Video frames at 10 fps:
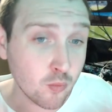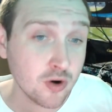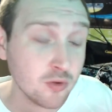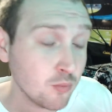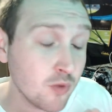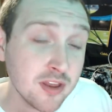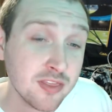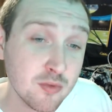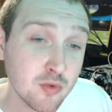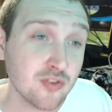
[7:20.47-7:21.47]
were one of
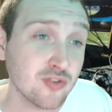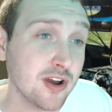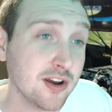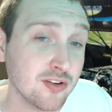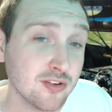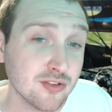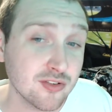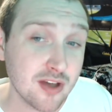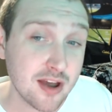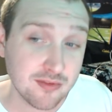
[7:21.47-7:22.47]
the worst
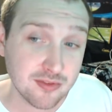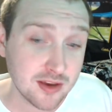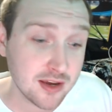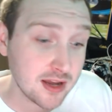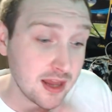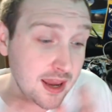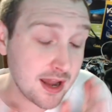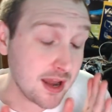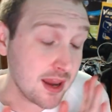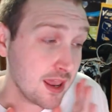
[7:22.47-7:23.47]
strikers I've seen, and
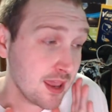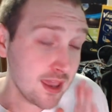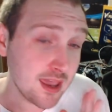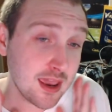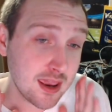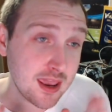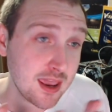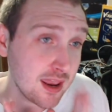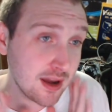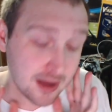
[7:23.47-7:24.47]
and and,